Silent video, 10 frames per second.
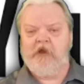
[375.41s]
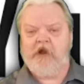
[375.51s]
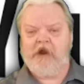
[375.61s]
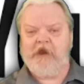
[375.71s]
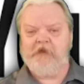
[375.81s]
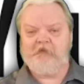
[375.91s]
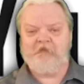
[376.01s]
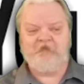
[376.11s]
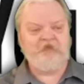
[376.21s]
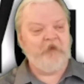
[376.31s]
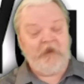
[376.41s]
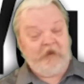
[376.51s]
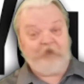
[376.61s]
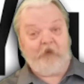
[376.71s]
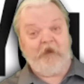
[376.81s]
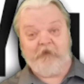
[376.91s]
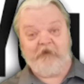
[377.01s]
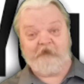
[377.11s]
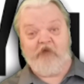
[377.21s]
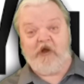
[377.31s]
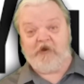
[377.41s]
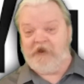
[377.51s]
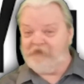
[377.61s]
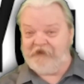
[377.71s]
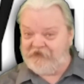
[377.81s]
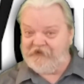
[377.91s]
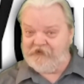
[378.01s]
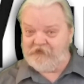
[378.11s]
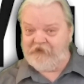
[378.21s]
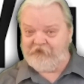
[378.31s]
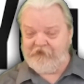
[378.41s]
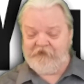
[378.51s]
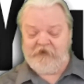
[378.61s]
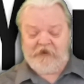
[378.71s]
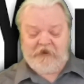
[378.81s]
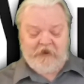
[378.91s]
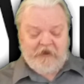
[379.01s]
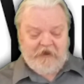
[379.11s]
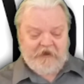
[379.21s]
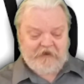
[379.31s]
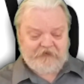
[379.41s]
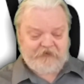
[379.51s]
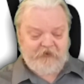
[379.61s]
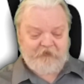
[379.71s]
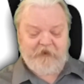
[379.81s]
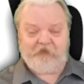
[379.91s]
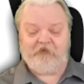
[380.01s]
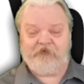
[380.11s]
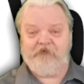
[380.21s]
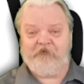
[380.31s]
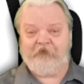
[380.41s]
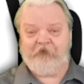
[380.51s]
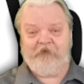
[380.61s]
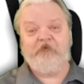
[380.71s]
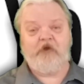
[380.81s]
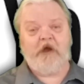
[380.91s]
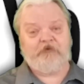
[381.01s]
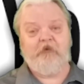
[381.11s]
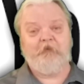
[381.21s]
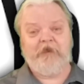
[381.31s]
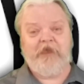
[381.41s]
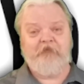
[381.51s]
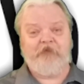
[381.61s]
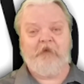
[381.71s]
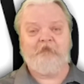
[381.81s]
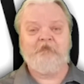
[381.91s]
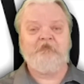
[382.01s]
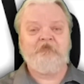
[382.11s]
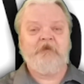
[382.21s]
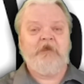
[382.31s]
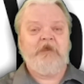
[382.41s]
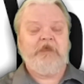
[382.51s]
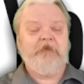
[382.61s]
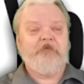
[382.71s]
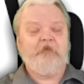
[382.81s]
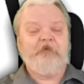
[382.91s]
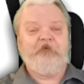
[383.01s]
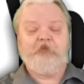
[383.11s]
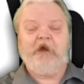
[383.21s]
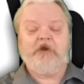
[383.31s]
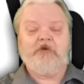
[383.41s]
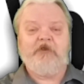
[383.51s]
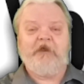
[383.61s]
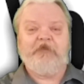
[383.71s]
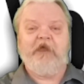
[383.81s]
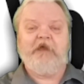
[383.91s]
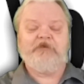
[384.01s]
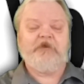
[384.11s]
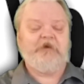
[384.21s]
Alright? That's why I'm not a vlogger. I'm not that interesting to people to just sit and talk to them and keep them inspired like that.